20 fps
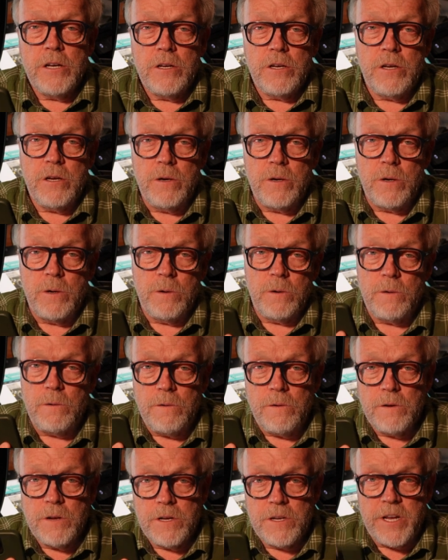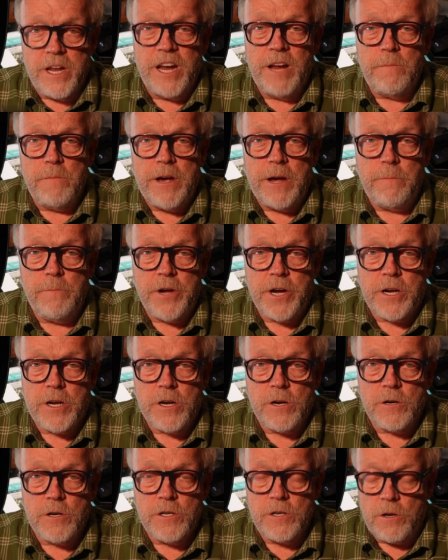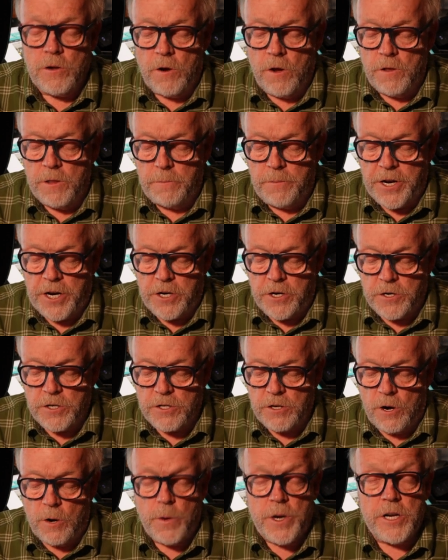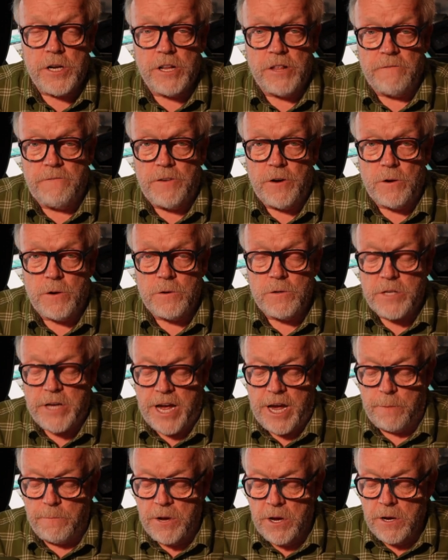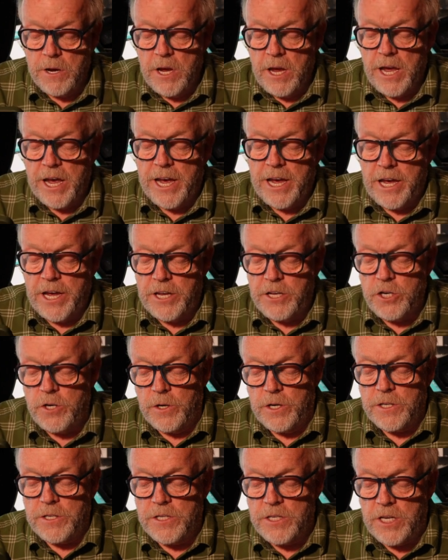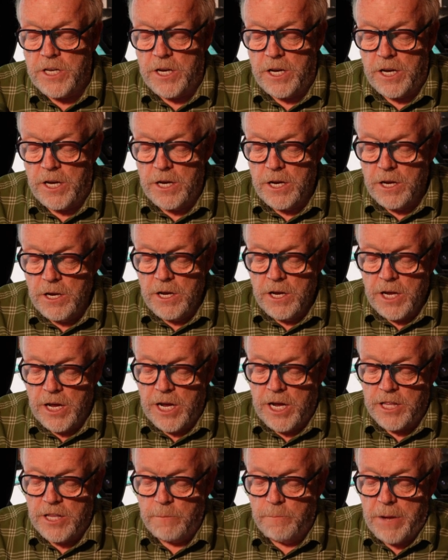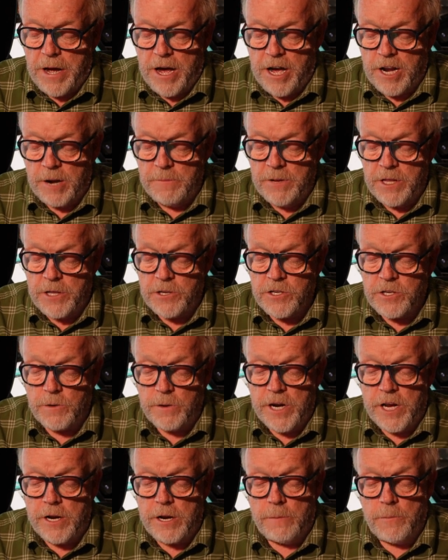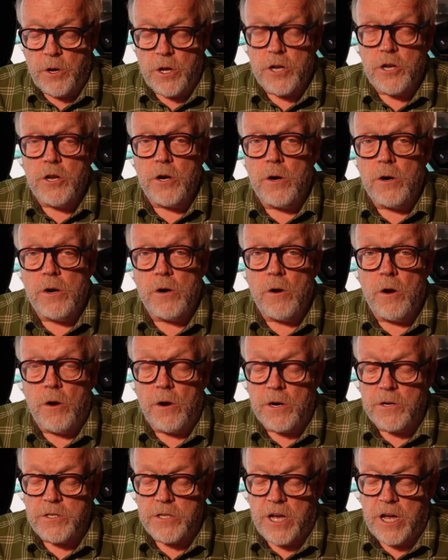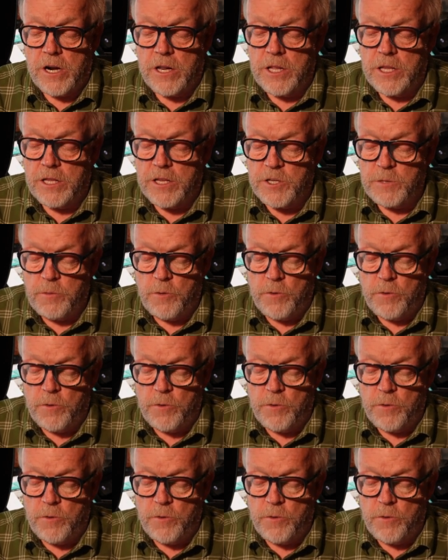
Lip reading: to take my pictures, and all the pictures go into the Photos app, as you can see at the bottom of the screen. And I'm going to turn it horizontal at this